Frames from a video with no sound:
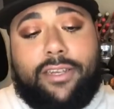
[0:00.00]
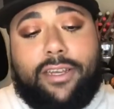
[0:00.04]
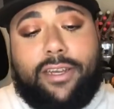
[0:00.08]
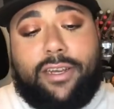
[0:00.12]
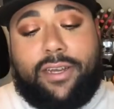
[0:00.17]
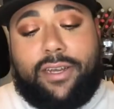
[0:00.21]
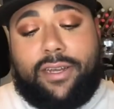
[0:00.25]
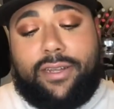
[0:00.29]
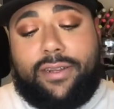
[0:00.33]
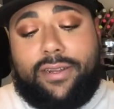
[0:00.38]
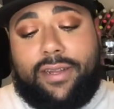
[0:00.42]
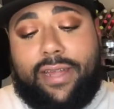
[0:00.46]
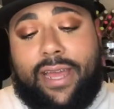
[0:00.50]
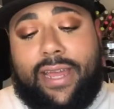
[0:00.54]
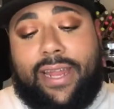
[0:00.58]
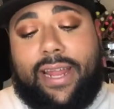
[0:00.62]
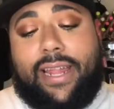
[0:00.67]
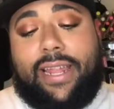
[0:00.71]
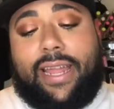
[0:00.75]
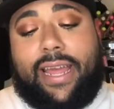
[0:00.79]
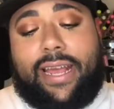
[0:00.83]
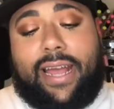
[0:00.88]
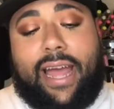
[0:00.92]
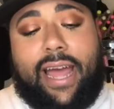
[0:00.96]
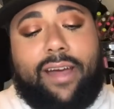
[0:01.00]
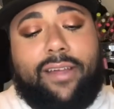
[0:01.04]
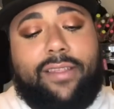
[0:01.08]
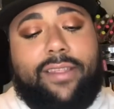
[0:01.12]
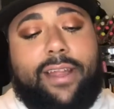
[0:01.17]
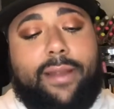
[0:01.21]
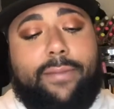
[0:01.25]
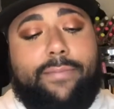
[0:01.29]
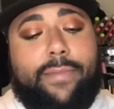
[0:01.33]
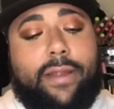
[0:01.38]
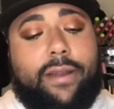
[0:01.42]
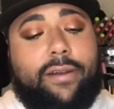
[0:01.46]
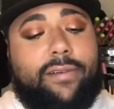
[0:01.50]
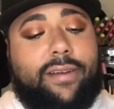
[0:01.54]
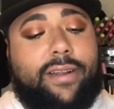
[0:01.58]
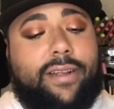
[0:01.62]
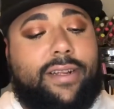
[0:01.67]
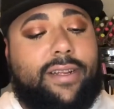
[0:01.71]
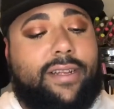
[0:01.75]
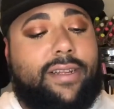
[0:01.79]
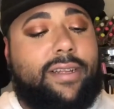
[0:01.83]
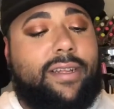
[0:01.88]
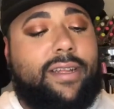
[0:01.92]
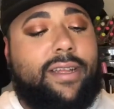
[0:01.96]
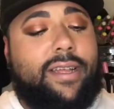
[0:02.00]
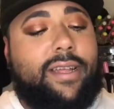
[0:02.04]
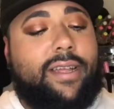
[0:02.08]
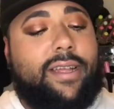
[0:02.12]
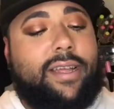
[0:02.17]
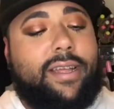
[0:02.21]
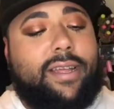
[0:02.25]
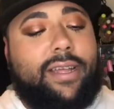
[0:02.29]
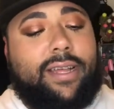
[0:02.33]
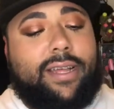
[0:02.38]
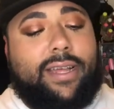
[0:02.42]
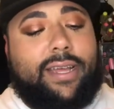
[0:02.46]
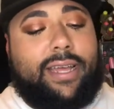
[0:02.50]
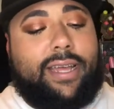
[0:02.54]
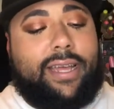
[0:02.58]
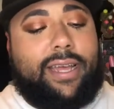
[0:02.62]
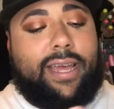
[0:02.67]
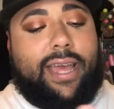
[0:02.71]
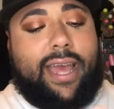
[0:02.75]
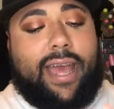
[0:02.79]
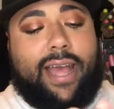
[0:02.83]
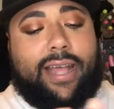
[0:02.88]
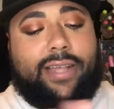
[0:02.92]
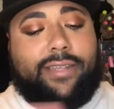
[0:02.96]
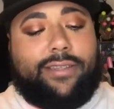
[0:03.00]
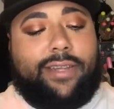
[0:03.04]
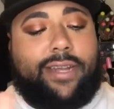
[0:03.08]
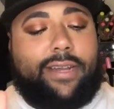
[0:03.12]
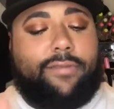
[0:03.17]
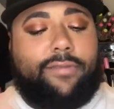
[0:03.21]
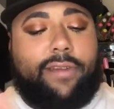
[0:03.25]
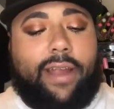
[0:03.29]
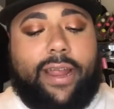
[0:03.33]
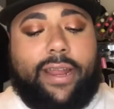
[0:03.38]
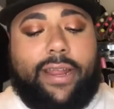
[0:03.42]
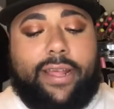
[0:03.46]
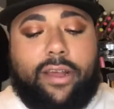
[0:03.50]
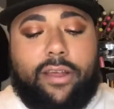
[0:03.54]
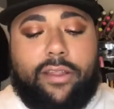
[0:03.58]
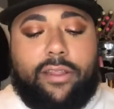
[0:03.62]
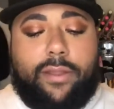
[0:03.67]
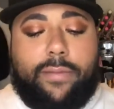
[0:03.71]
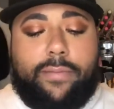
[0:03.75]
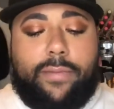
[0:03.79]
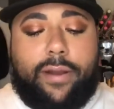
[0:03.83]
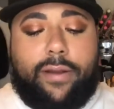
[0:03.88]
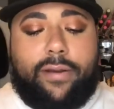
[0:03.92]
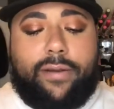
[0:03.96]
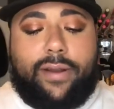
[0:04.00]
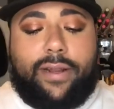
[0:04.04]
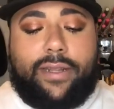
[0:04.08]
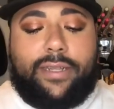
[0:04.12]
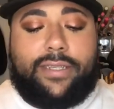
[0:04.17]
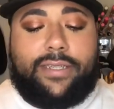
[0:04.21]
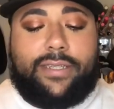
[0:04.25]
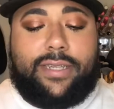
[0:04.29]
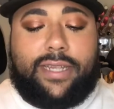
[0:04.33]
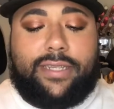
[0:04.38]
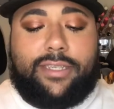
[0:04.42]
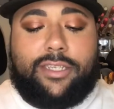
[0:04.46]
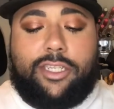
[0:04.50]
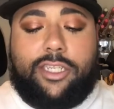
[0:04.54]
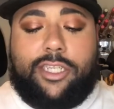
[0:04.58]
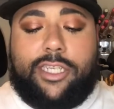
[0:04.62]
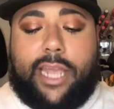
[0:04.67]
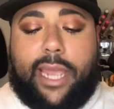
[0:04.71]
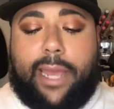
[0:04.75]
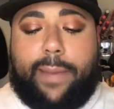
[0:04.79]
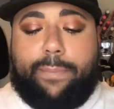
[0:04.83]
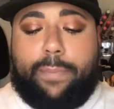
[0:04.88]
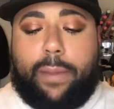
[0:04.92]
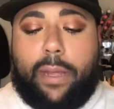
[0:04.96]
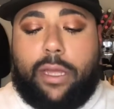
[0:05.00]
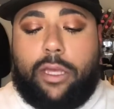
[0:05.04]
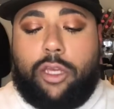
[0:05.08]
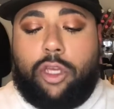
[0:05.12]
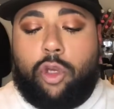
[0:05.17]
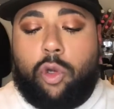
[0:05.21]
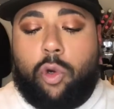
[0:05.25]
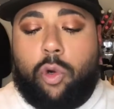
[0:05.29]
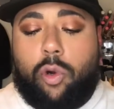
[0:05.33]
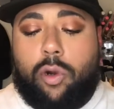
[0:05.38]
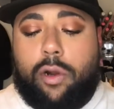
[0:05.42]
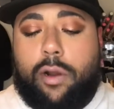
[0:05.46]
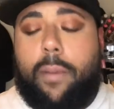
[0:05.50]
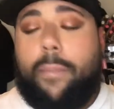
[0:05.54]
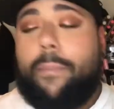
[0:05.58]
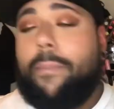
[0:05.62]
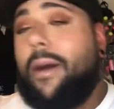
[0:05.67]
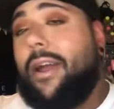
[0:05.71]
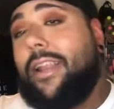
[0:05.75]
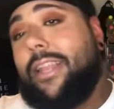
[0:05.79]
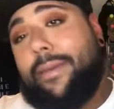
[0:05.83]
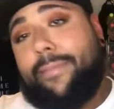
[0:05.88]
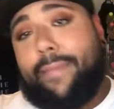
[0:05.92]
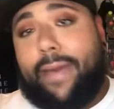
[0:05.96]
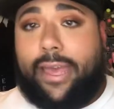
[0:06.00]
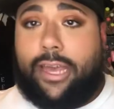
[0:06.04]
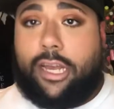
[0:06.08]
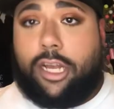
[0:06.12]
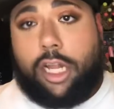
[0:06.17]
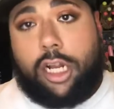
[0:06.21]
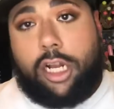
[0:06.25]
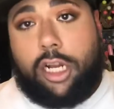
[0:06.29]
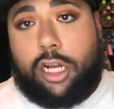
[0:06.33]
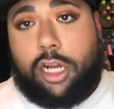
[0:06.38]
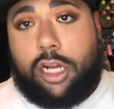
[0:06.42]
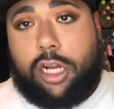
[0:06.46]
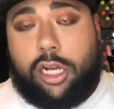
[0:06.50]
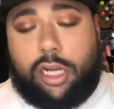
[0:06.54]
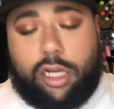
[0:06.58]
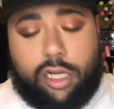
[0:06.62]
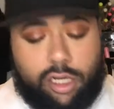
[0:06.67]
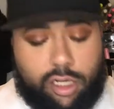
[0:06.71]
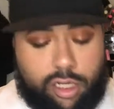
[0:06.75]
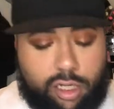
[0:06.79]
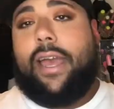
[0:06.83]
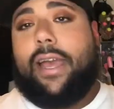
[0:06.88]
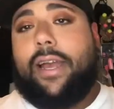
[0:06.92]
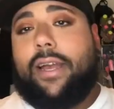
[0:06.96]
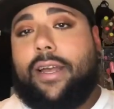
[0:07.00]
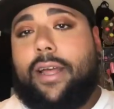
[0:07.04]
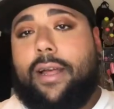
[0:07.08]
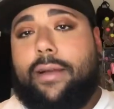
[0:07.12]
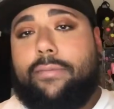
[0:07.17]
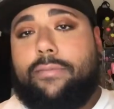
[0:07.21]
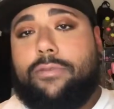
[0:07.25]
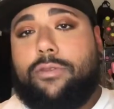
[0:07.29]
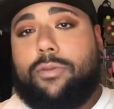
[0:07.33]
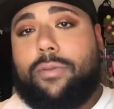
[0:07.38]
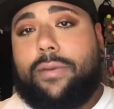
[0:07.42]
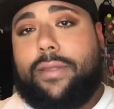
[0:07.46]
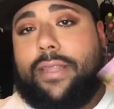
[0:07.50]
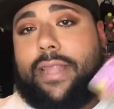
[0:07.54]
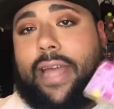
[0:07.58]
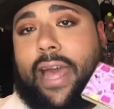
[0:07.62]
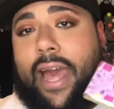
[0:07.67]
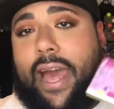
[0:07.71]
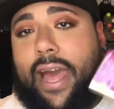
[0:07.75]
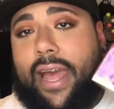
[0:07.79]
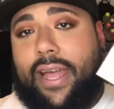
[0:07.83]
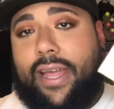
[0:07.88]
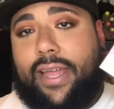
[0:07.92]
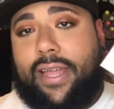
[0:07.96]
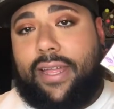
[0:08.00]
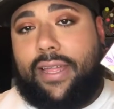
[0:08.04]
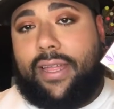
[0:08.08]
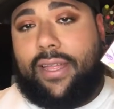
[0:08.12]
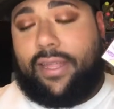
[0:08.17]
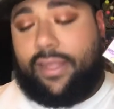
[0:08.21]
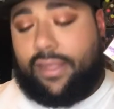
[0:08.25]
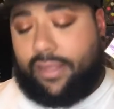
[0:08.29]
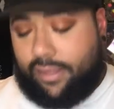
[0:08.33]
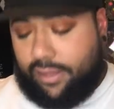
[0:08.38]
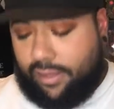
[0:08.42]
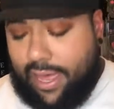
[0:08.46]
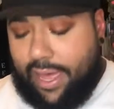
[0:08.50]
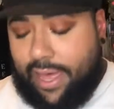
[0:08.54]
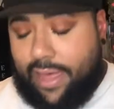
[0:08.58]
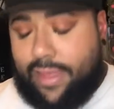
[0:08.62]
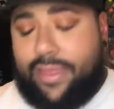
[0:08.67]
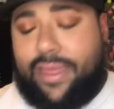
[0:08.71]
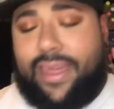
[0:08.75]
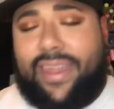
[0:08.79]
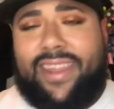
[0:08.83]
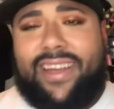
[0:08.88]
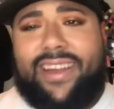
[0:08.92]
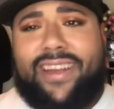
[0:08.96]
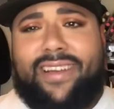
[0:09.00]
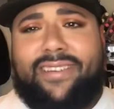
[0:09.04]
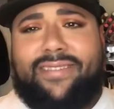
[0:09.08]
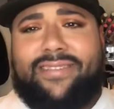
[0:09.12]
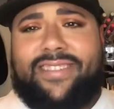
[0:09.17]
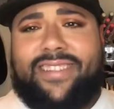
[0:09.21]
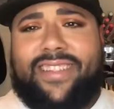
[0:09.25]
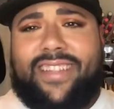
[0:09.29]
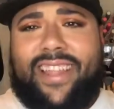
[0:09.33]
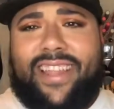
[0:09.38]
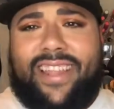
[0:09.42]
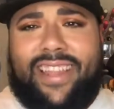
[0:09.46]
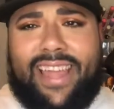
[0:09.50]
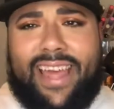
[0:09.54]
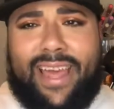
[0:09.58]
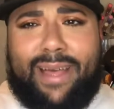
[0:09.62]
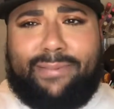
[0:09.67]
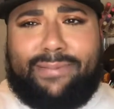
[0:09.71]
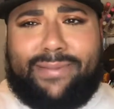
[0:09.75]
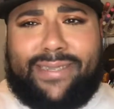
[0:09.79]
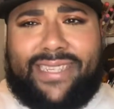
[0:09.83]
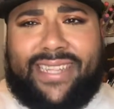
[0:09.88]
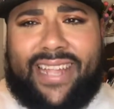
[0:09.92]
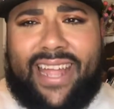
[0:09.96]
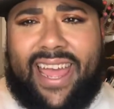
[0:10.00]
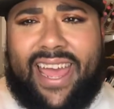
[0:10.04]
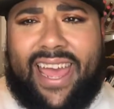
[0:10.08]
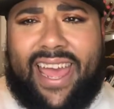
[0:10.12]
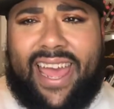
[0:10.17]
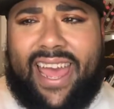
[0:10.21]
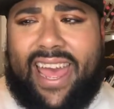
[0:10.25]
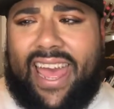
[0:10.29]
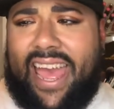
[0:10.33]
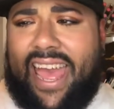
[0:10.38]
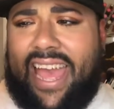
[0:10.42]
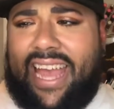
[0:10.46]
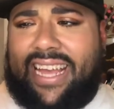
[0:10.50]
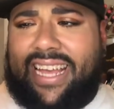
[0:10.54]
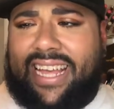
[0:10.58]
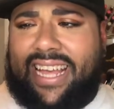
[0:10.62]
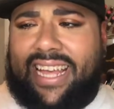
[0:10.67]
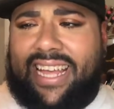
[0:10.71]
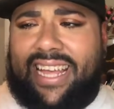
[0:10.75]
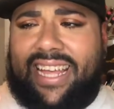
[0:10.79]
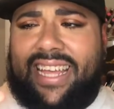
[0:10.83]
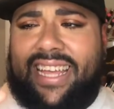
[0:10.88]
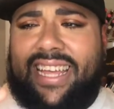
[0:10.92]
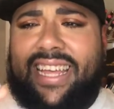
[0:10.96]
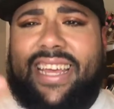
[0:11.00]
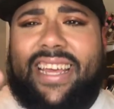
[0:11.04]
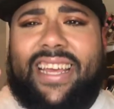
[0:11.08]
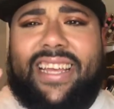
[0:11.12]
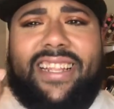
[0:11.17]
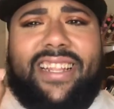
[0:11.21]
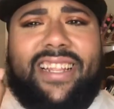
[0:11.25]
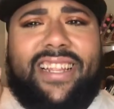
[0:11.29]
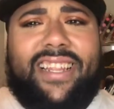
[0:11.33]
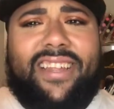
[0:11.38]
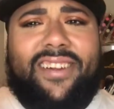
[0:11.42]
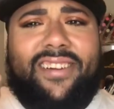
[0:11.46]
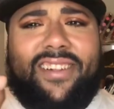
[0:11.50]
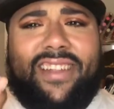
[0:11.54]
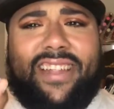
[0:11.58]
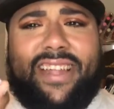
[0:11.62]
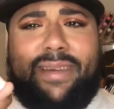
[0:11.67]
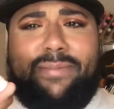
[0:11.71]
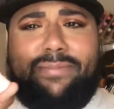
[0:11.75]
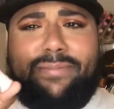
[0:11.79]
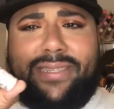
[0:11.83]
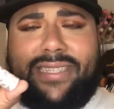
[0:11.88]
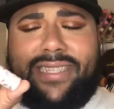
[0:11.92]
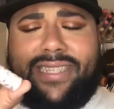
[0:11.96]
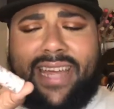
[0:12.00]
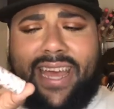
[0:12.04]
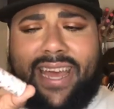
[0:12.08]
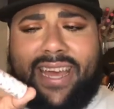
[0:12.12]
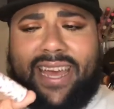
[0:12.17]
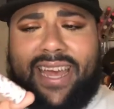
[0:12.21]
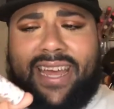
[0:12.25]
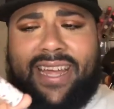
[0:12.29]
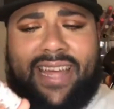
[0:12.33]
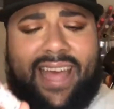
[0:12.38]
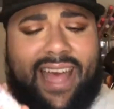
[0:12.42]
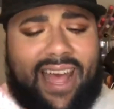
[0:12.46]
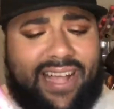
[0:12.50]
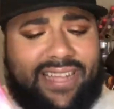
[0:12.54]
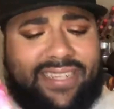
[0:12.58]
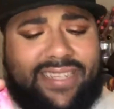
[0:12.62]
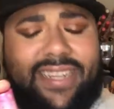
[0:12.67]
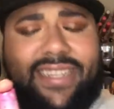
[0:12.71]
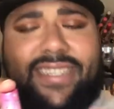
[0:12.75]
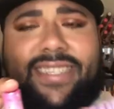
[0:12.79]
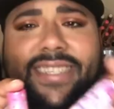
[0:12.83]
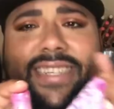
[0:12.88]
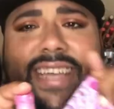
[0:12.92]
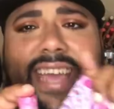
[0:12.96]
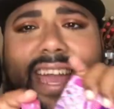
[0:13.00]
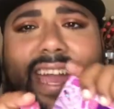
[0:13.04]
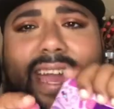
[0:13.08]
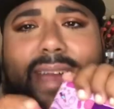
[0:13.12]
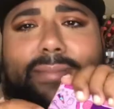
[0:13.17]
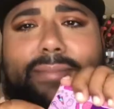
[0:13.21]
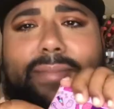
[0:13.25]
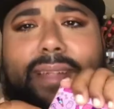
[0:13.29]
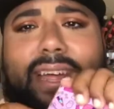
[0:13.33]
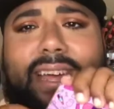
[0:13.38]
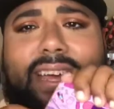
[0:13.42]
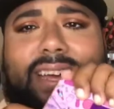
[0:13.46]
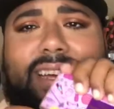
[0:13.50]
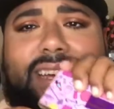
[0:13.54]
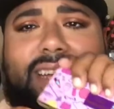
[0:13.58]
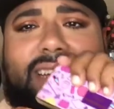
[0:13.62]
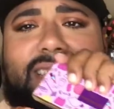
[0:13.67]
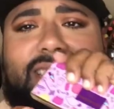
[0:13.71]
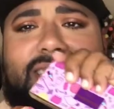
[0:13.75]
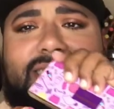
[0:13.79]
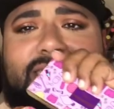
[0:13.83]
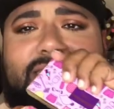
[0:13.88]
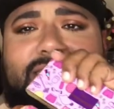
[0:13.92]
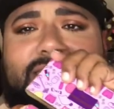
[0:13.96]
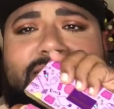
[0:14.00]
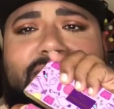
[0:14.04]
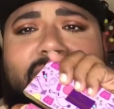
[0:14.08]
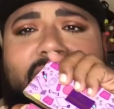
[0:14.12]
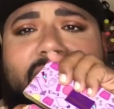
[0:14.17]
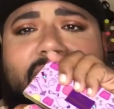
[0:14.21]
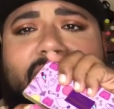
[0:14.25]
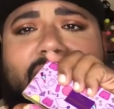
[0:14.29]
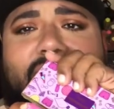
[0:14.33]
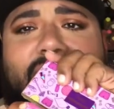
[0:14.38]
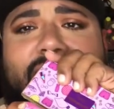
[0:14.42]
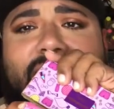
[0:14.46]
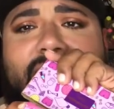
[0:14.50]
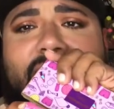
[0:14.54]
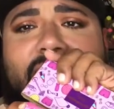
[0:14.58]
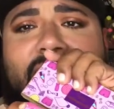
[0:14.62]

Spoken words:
good. And I like how their mirror, it has like writing on the mirror. It says, shape your moneymaker. It comes with that. And then it comes with the lipstick. The little lipstick, it has the same like design